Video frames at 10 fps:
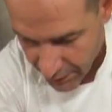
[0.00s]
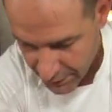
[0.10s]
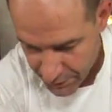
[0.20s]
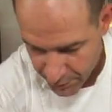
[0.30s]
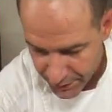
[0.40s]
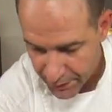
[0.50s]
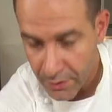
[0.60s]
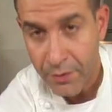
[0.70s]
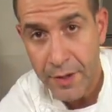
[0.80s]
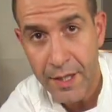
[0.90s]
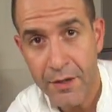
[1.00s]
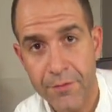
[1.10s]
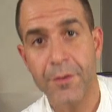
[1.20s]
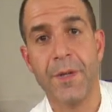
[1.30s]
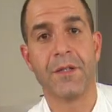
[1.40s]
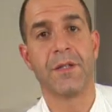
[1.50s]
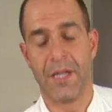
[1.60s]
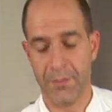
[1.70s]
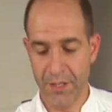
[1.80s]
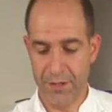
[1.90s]
And this one you allow for about
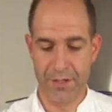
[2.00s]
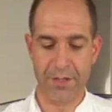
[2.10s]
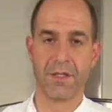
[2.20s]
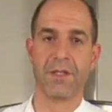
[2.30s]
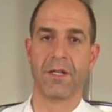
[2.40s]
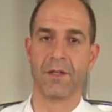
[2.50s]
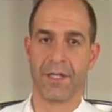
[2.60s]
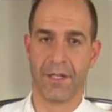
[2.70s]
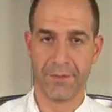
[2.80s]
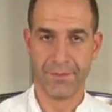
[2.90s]
10 minutes just to settle down.